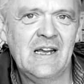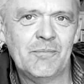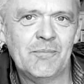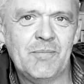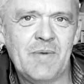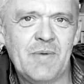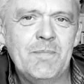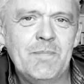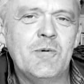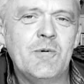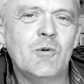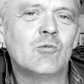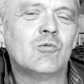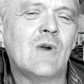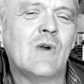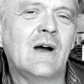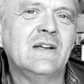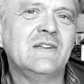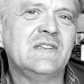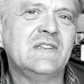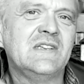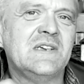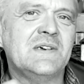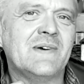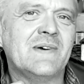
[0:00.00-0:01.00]
people
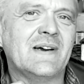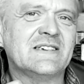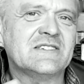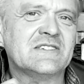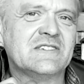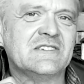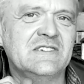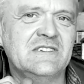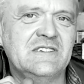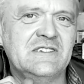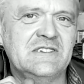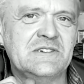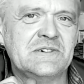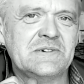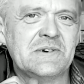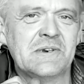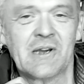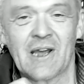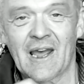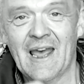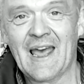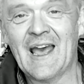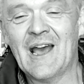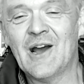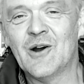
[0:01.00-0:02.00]
write to you asking you
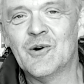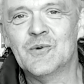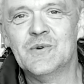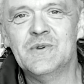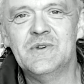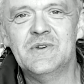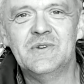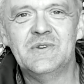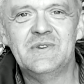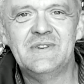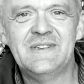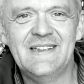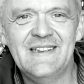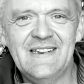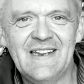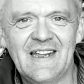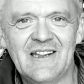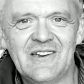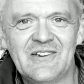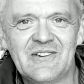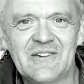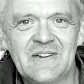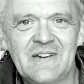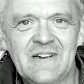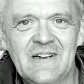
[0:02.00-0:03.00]
how you did it.